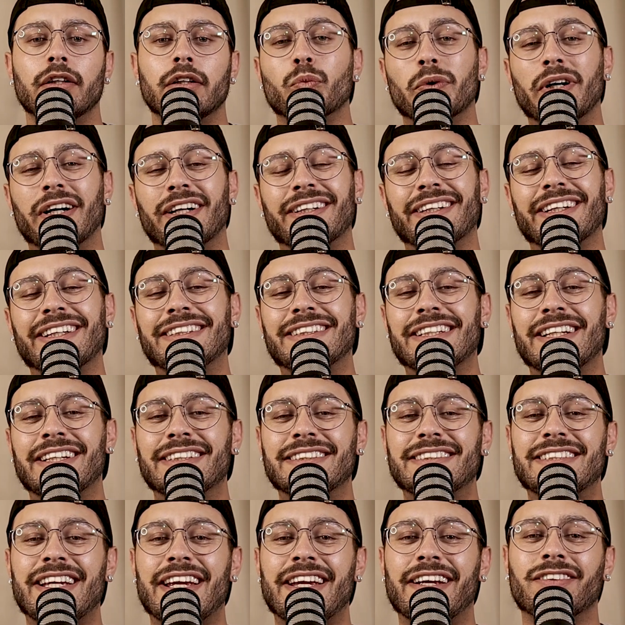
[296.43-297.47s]
Well, it
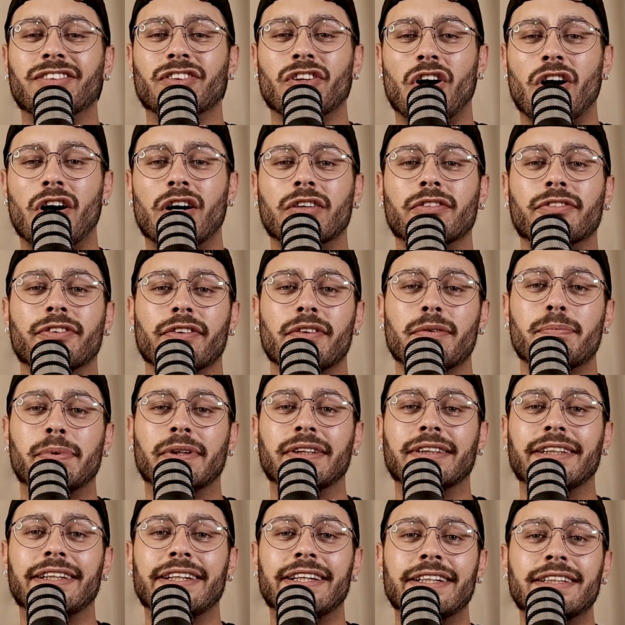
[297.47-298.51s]
didn't take long for the
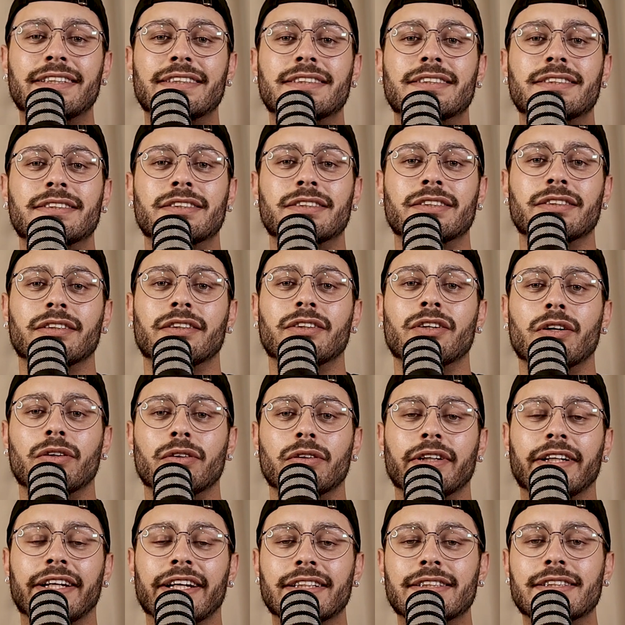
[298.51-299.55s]
police to go
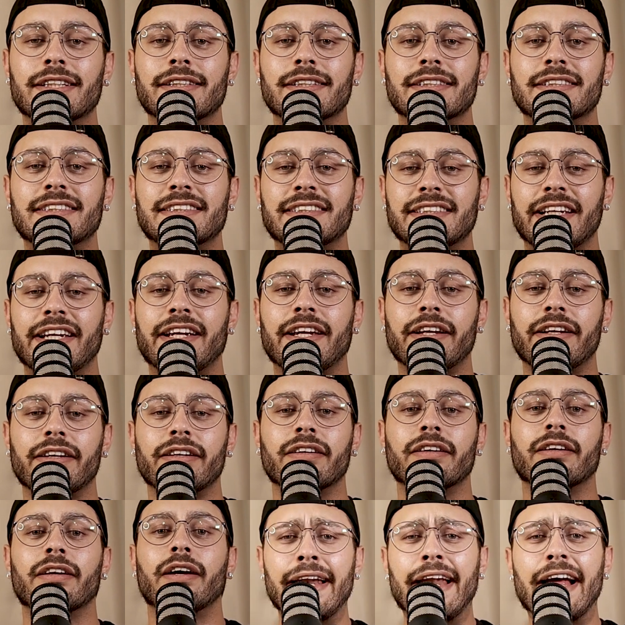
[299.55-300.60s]
get to the
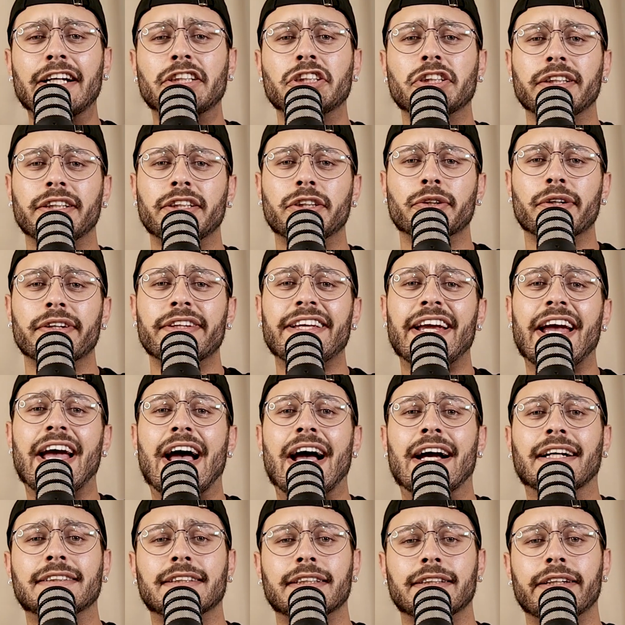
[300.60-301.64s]
scene. And actually, during the
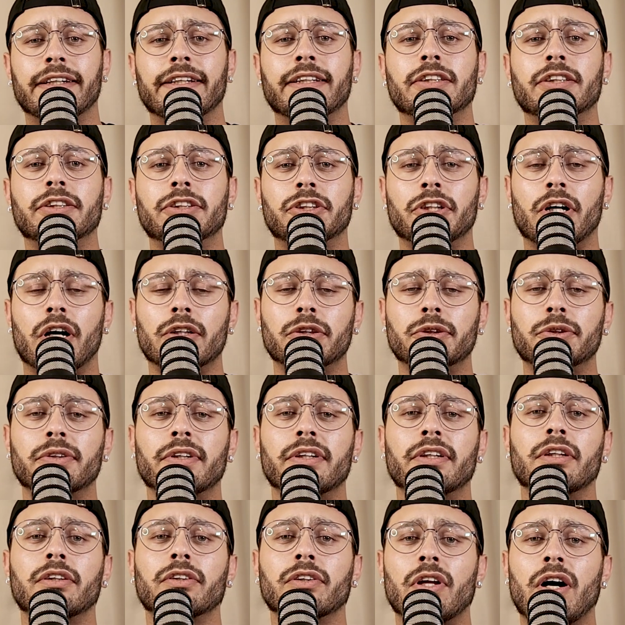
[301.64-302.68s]
accident,
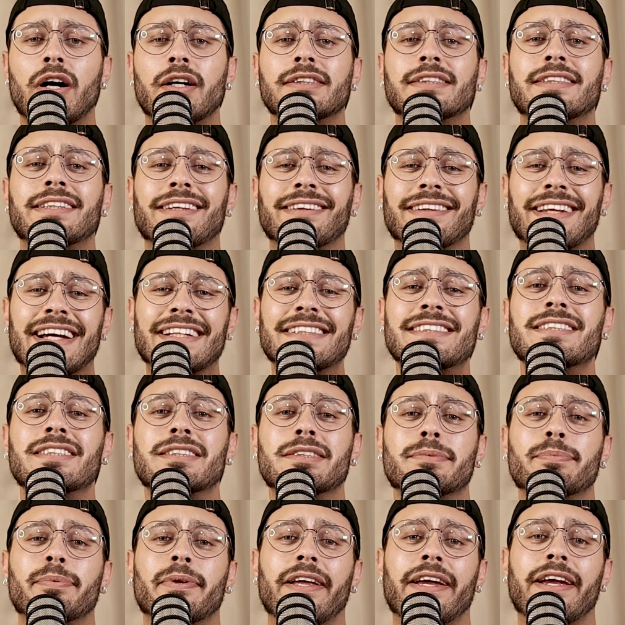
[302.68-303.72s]
Chandra lost a
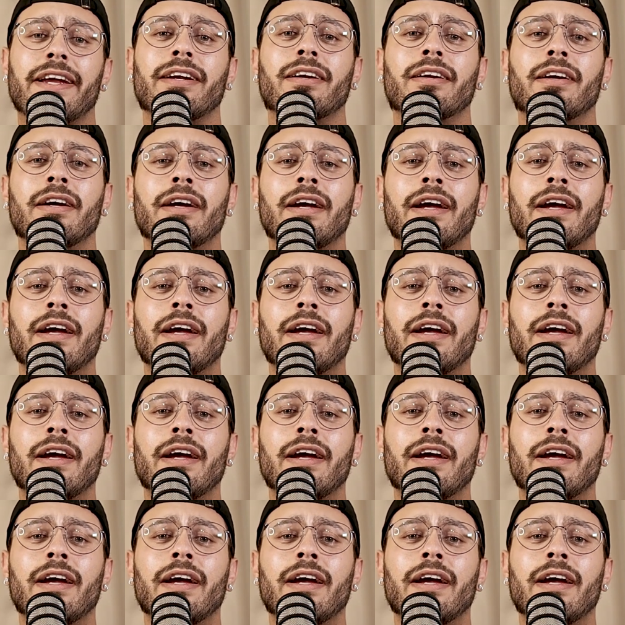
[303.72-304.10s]
license plate,